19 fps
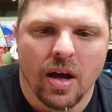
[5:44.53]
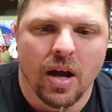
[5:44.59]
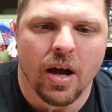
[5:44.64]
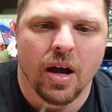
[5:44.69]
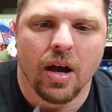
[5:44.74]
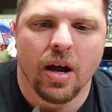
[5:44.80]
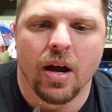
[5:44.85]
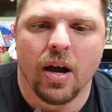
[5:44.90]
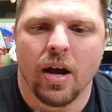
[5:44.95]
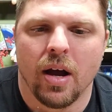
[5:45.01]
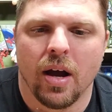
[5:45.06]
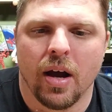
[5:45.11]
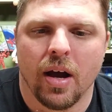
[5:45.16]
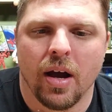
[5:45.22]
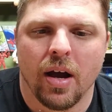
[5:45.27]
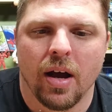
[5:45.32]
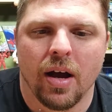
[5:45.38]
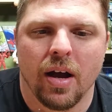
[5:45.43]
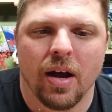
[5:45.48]

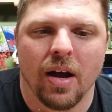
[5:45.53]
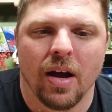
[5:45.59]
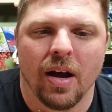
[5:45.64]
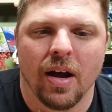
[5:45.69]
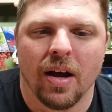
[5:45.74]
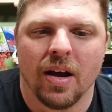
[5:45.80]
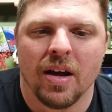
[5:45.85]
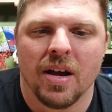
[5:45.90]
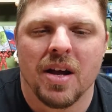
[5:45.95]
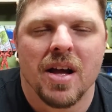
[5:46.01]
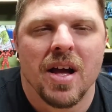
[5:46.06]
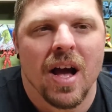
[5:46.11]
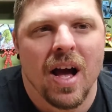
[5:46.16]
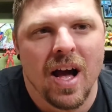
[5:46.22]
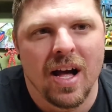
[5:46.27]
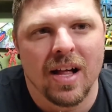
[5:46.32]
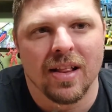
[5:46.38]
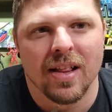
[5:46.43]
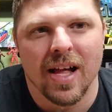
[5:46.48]
I
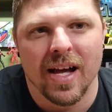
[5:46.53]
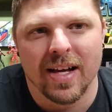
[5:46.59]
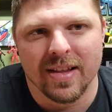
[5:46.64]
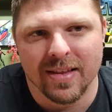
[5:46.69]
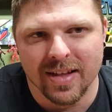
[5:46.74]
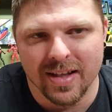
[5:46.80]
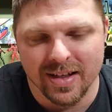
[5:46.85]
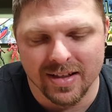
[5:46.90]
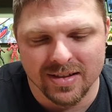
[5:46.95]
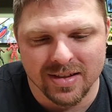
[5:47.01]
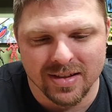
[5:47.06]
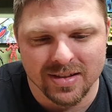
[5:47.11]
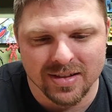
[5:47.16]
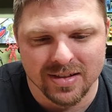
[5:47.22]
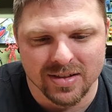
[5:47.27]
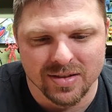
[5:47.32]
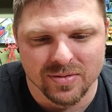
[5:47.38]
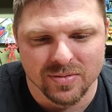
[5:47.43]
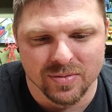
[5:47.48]
like this. This
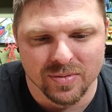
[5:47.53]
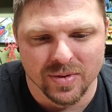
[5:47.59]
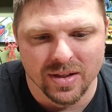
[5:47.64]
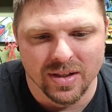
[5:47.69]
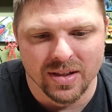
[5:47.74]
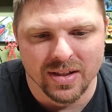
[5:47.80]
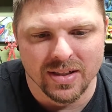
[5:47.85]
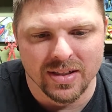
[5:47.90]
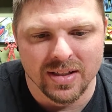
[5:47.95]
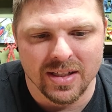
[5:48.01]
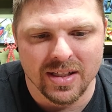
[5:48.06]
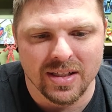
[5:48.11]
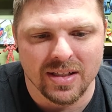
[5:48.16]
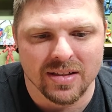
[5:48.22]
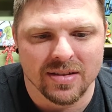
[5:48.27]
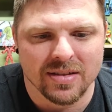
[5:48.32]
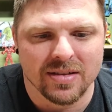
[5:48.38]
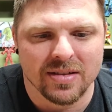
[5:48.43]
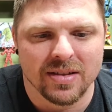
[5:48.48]
is really
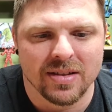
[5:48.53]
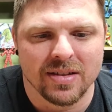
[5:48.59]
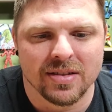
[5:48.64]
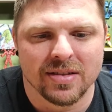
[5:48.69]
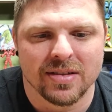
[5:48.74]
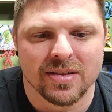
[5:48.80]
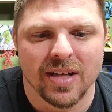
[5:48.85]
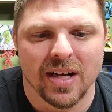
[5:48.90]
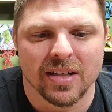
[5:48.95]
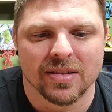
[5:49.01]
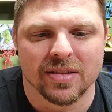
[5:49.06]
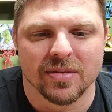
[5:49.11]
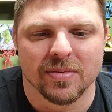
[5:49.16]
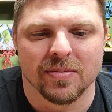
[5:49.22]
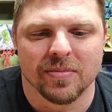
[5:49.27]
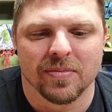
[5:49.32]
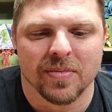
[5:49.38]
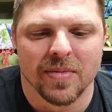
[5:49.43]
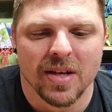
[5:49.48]
neat. He's got
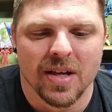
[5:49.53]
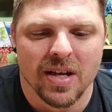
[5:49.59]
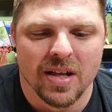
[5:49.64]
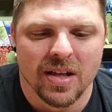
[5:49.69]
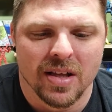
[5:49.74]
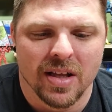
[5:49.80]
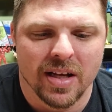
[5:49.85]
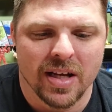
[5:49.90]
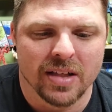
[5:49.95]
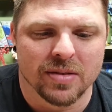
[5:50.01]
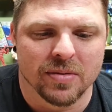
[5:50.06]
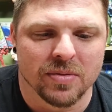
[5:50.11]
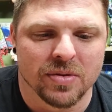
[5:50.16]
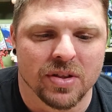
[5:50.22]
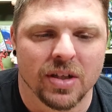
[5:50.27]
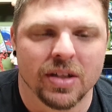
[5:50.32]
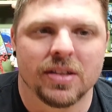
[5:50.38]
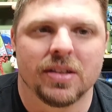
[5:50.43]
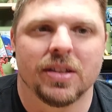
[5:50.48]
some. They got some good